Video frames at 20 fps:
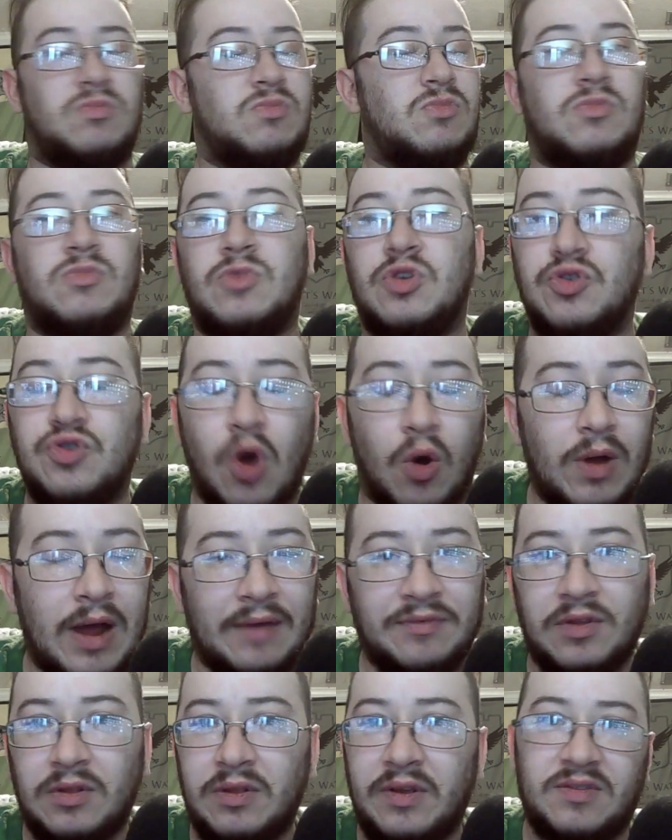You don't
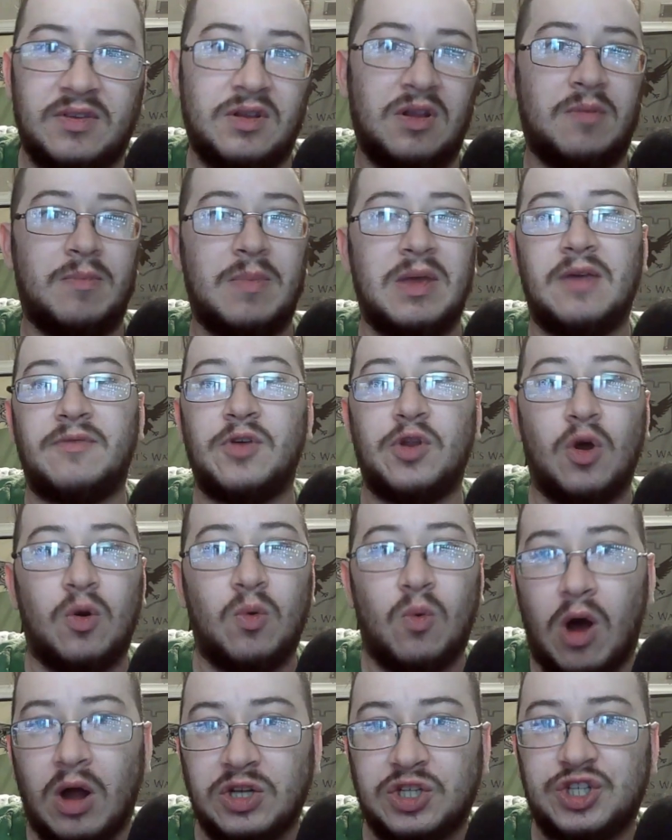have to listen to me if you don't
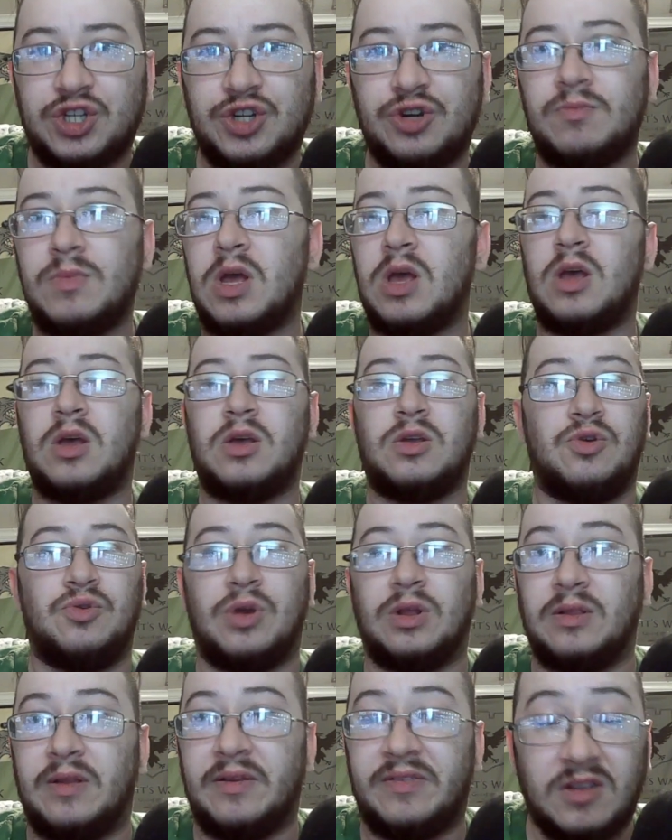want to. You
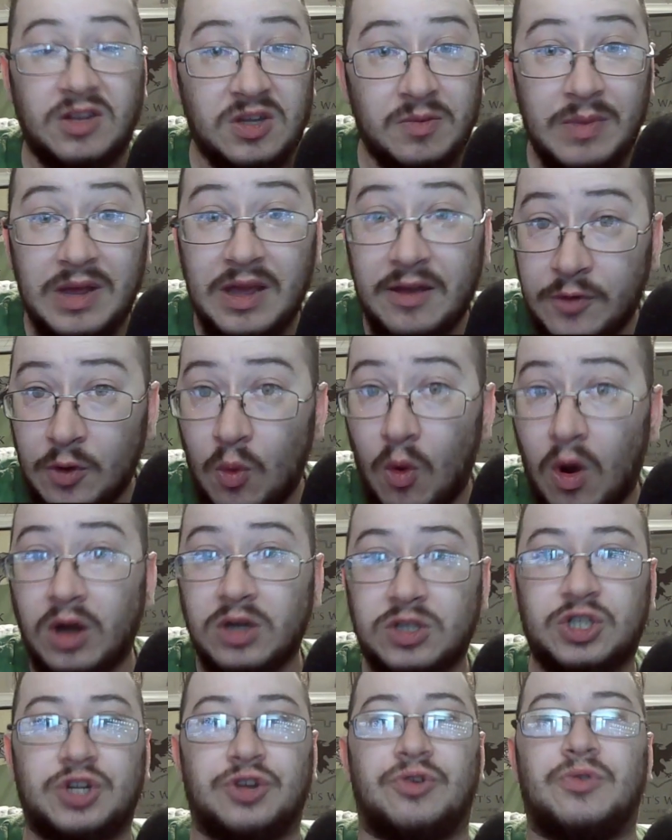can listen to me if you
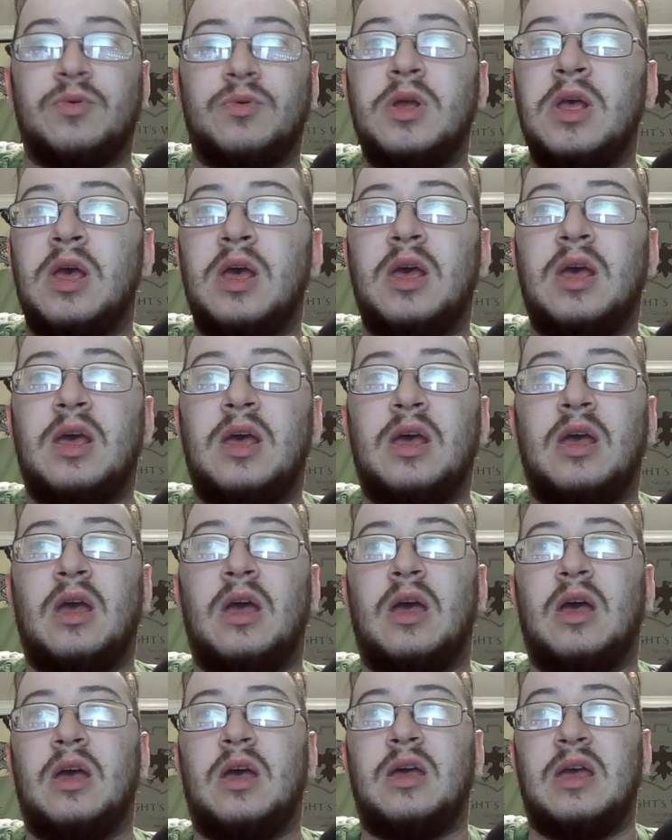want to.
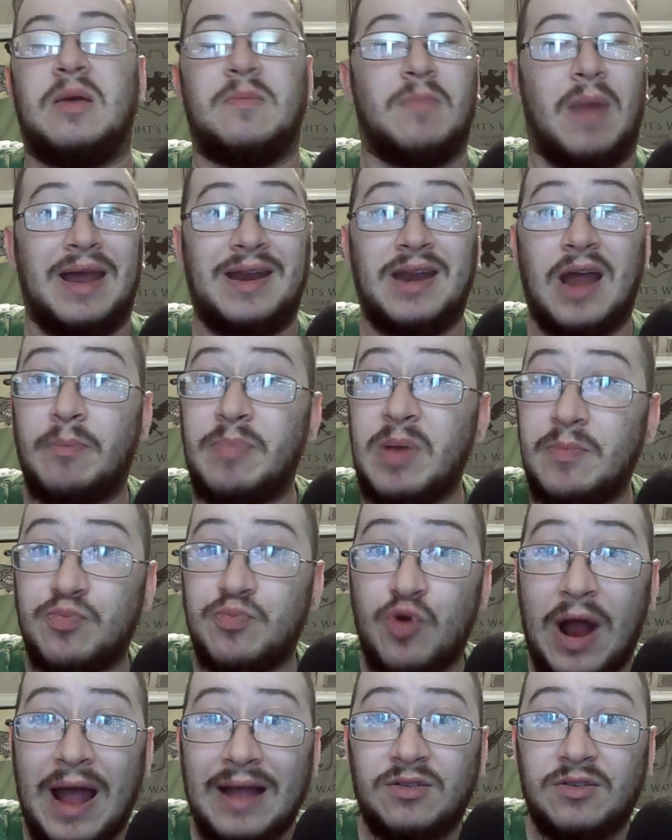It might not be
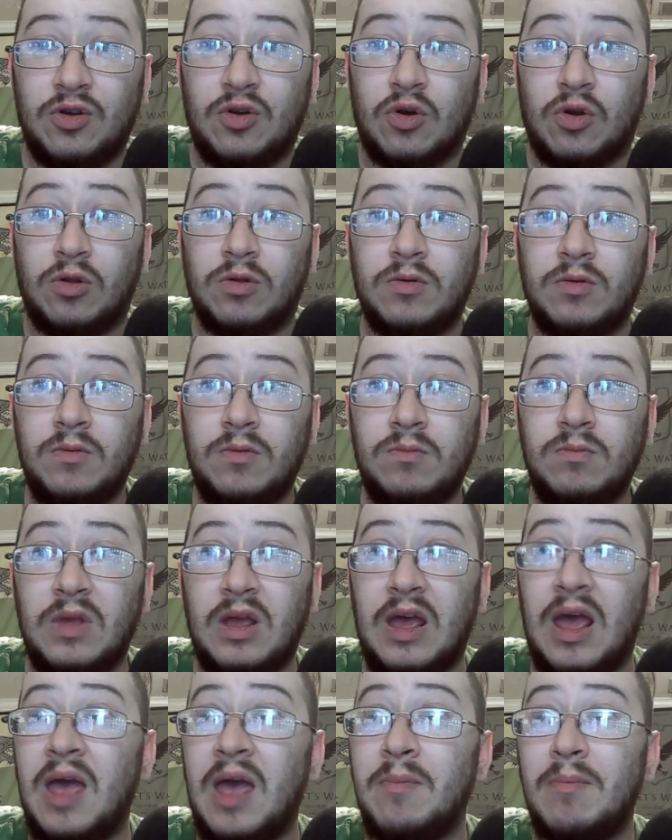practical.
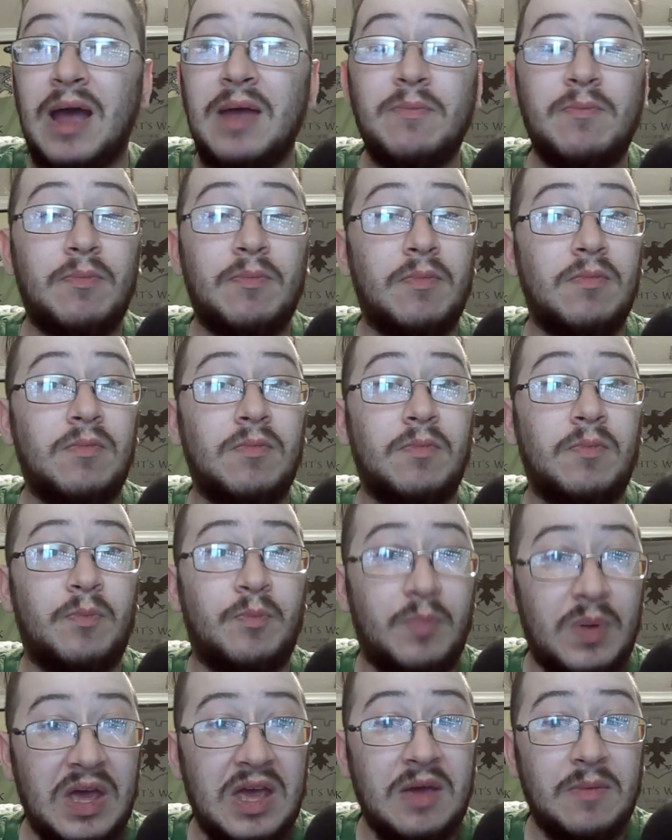It might
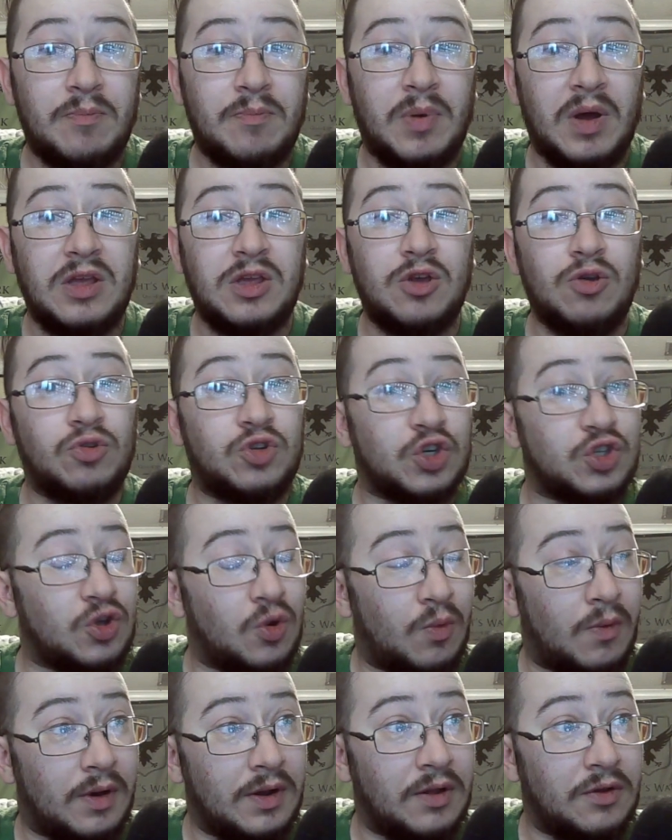be, but you just
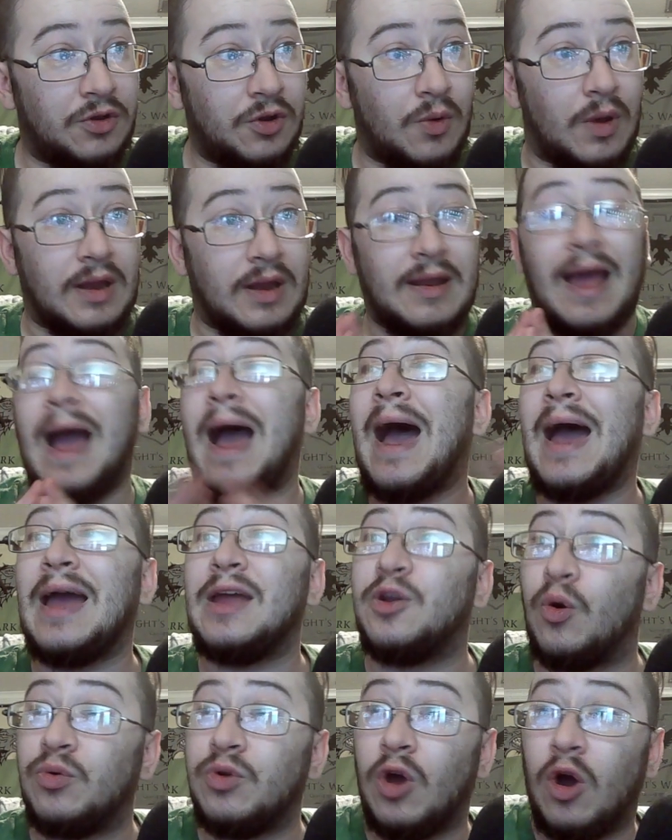don't want to do it. I
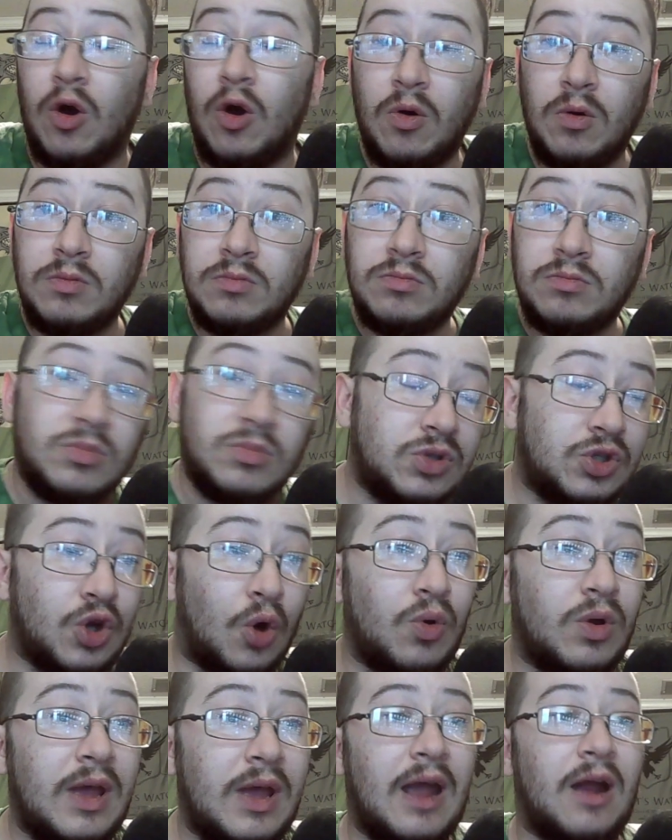don't know.
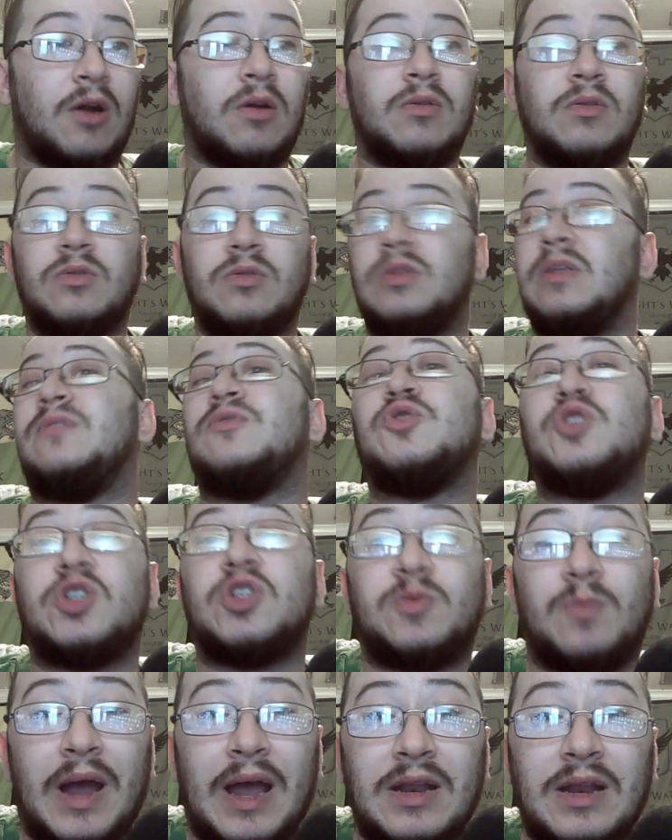Don't care. These are
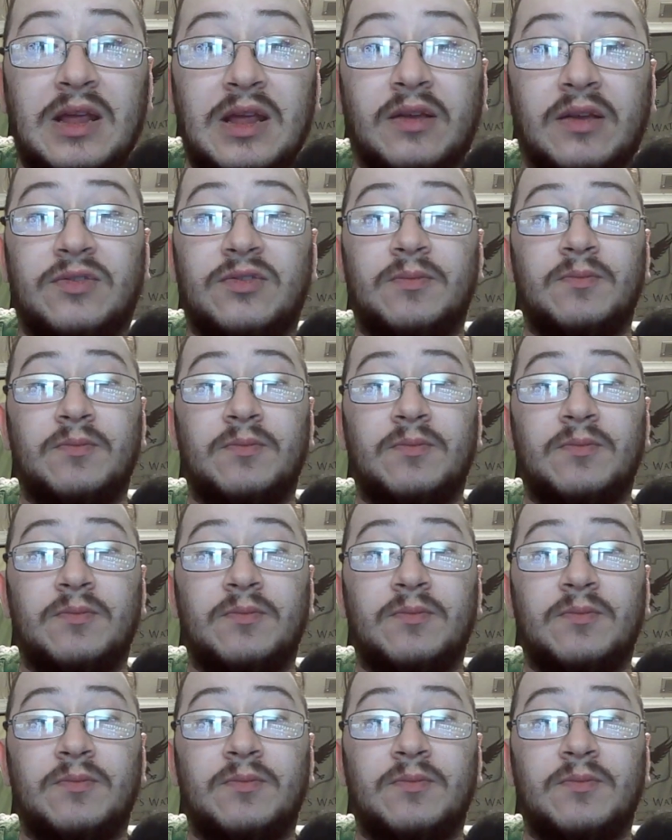just my ideas.